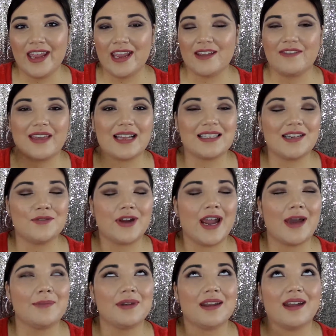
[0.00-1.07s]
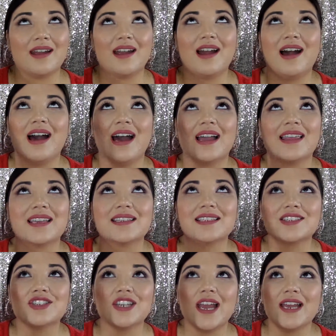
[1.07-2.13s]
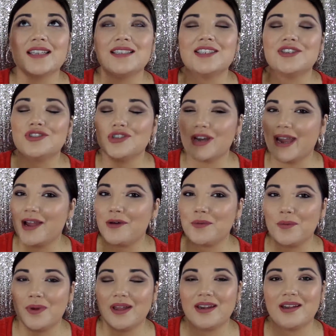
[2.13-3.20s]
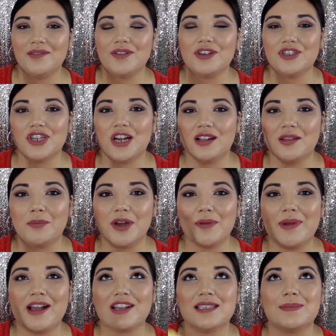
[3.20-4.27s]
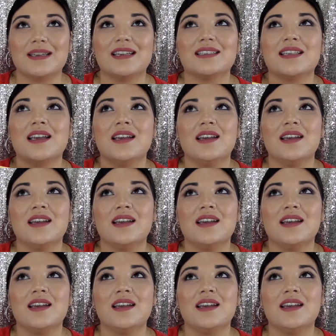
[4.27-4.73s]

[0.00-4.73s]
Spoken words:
If that's ever happening, I highly suggest you try out one of their chocolate bar palettes because